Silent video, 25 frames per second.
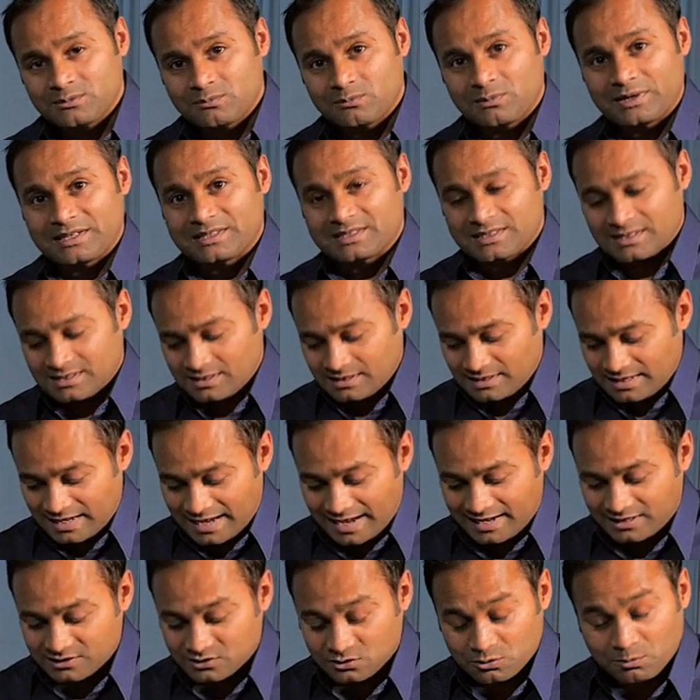which
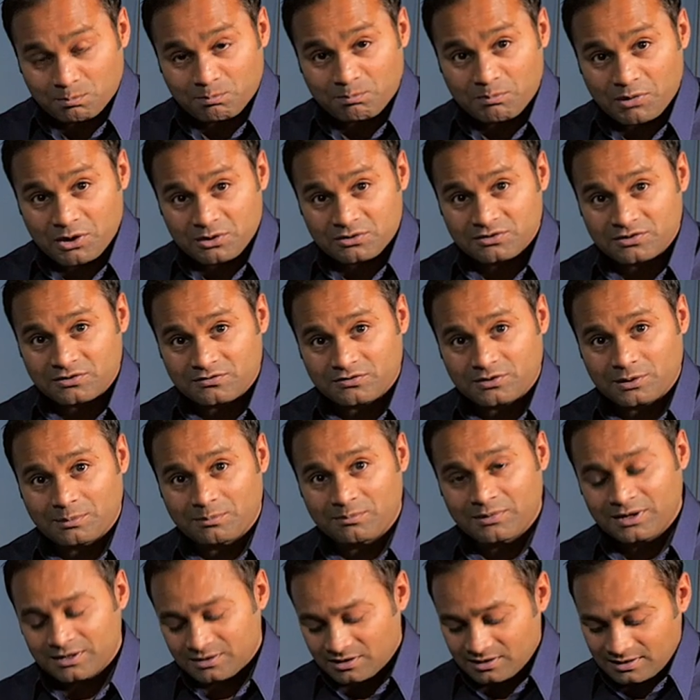acts on both of
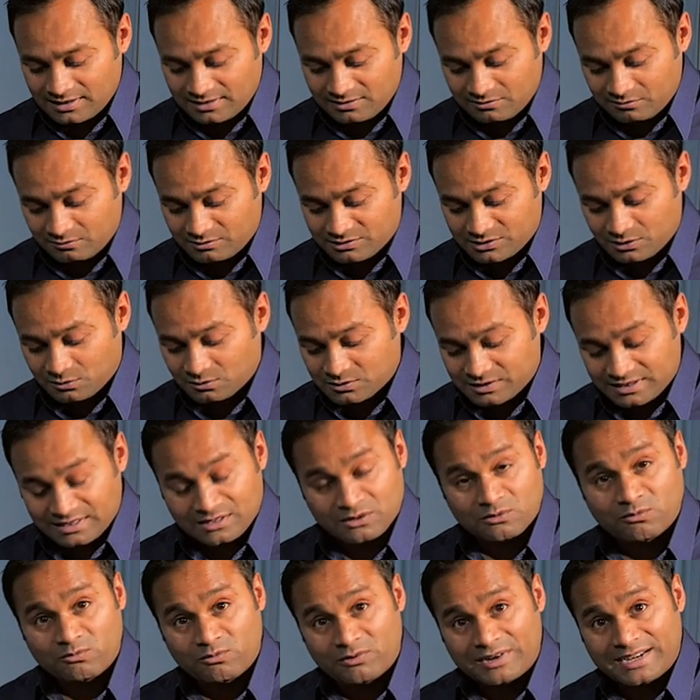them, resulting in
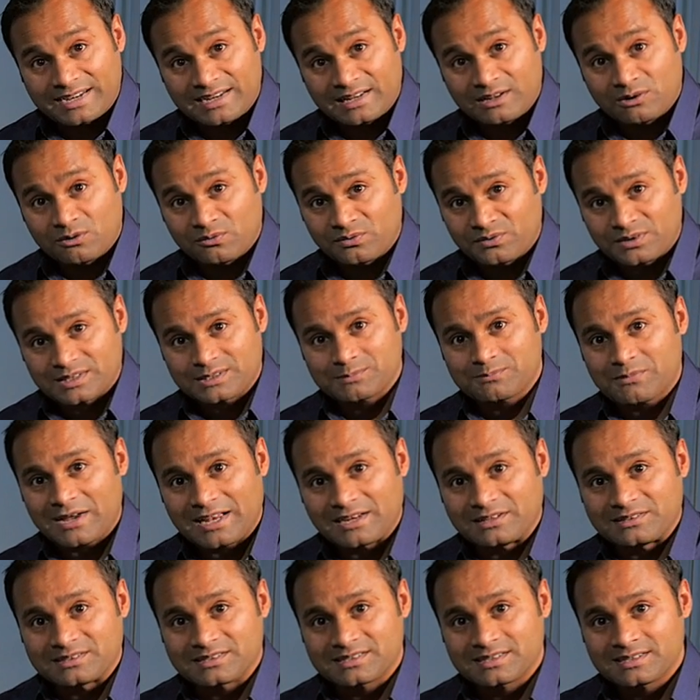a reading on this
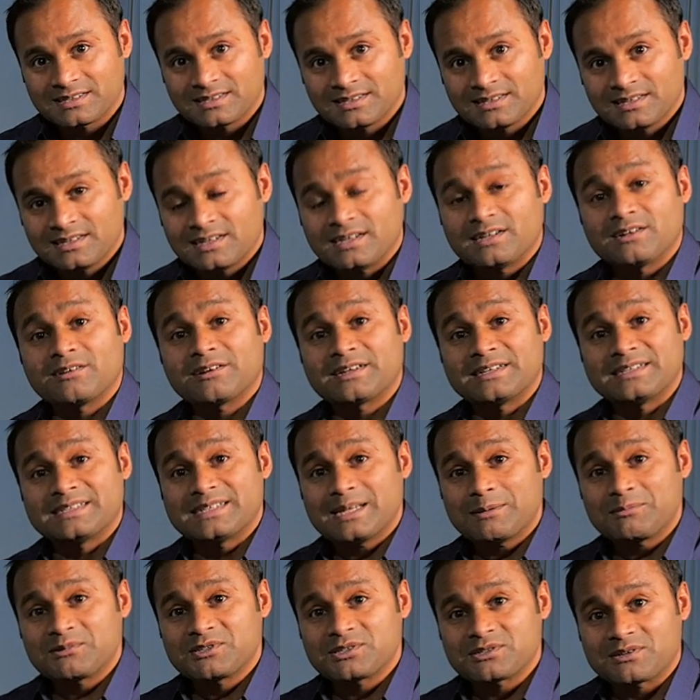balance. And I can
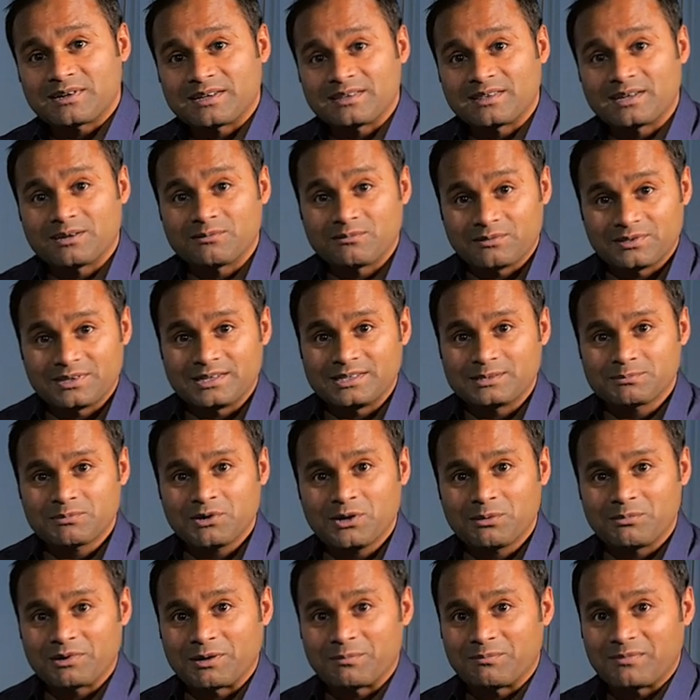demonstrate that with these
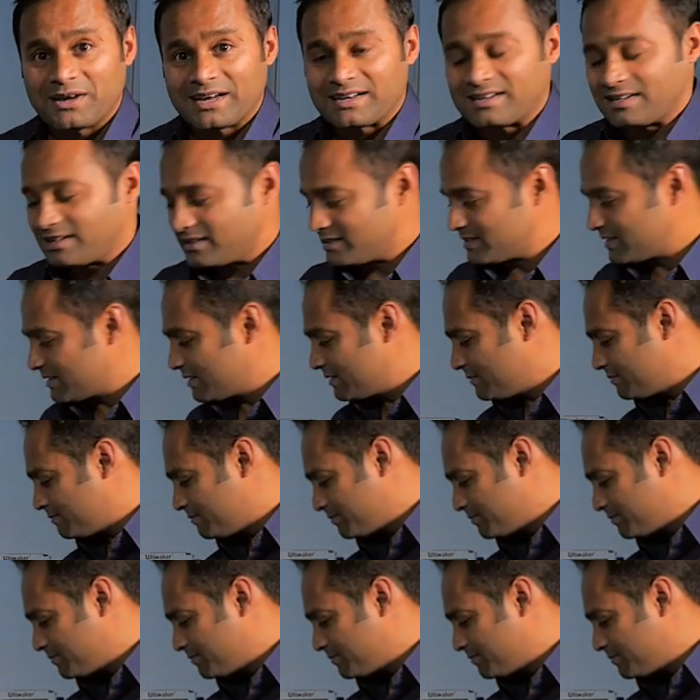permanent magnets.